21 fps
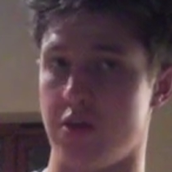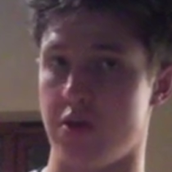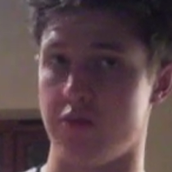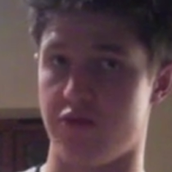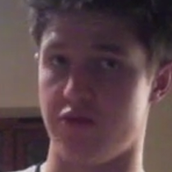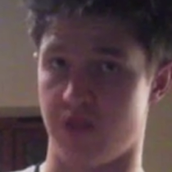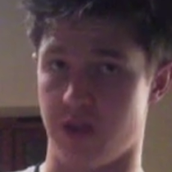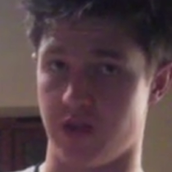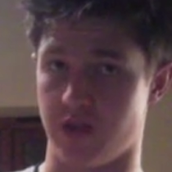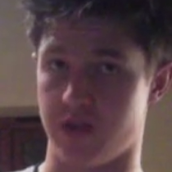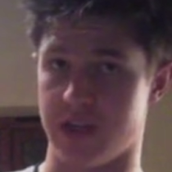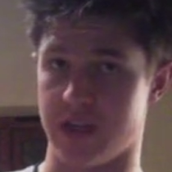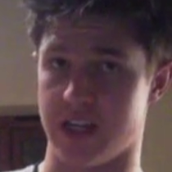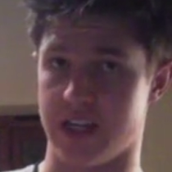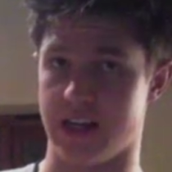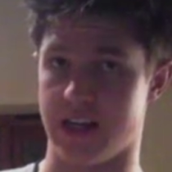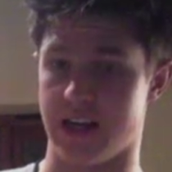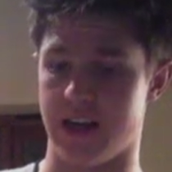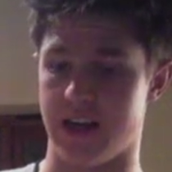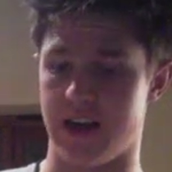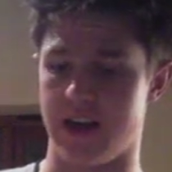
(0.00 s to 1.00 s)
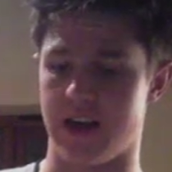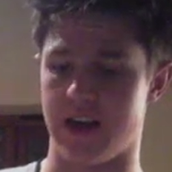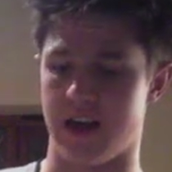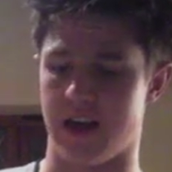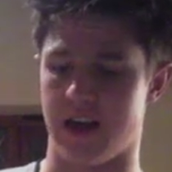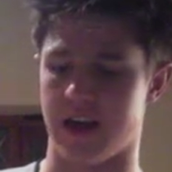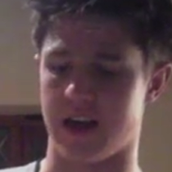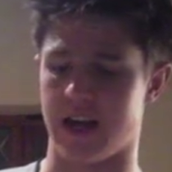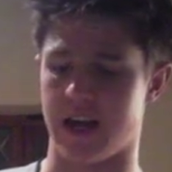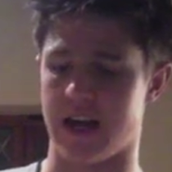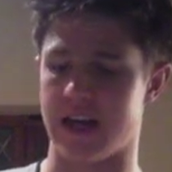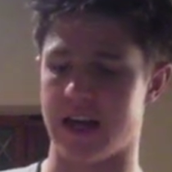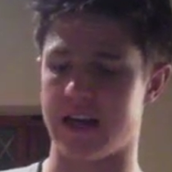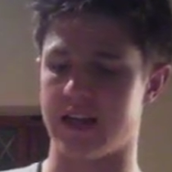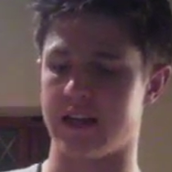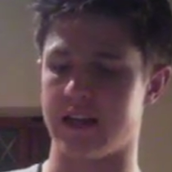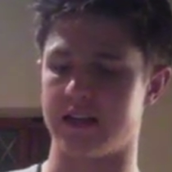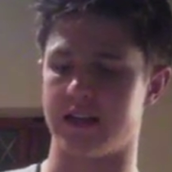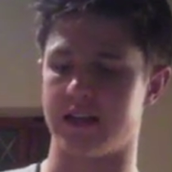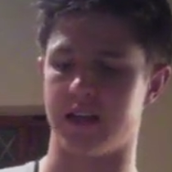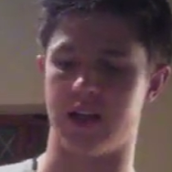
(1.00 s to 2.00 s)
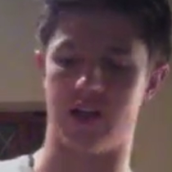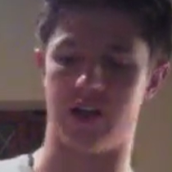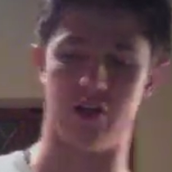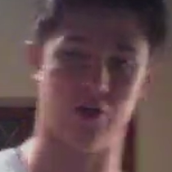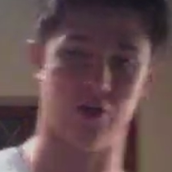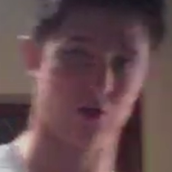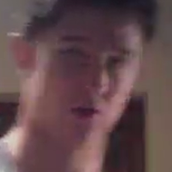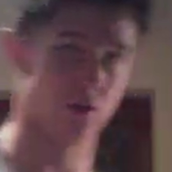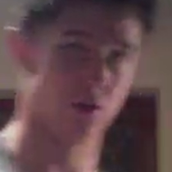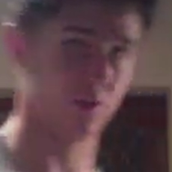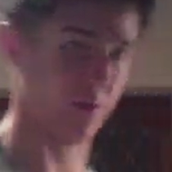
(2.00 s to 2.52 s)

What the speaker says: protein. Okay, so the